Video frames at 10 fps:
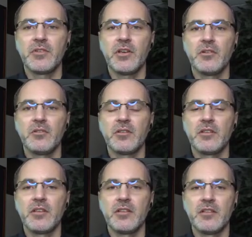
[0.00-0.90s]
So
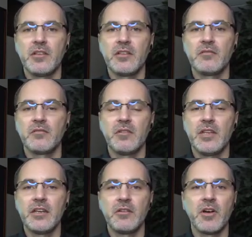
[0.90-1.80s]
the
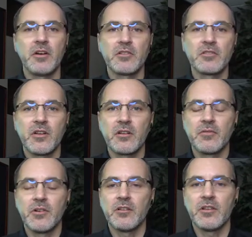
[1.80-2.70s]
antivirus
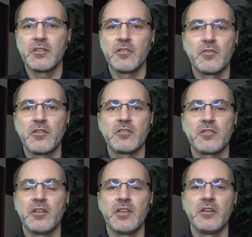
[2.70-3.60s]
software, like the
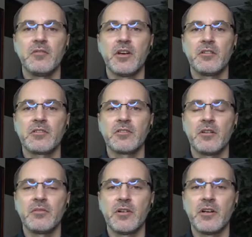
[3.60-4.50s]
traditional antivirus
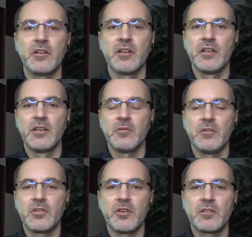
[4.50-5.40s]
software, we've
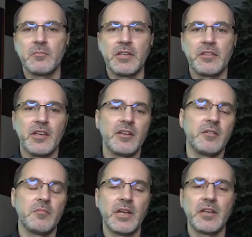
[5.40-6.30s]
talked about that
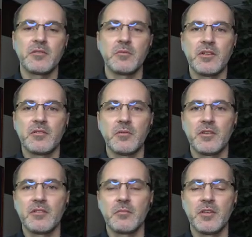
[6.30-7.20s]
in past weeks, what
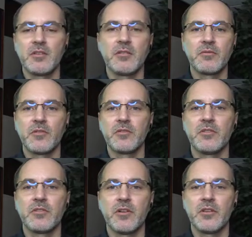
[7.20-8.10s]
some of the
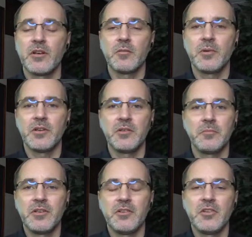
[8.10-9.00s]
differences are there. But
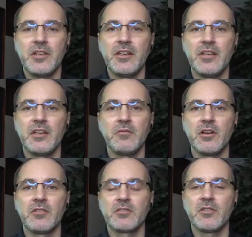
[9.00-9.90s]
you need
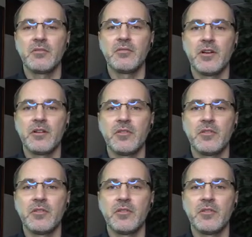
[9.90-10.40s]
antivirus software.